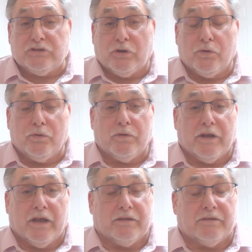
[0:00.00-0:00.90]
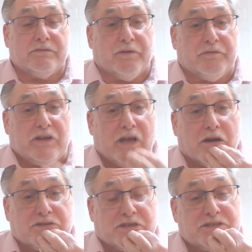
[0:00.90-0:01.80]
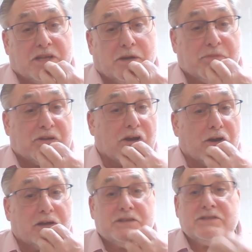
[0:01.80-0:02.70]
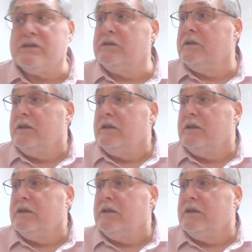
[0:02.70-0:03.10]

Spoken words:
So at 50 yards, I set up the targets,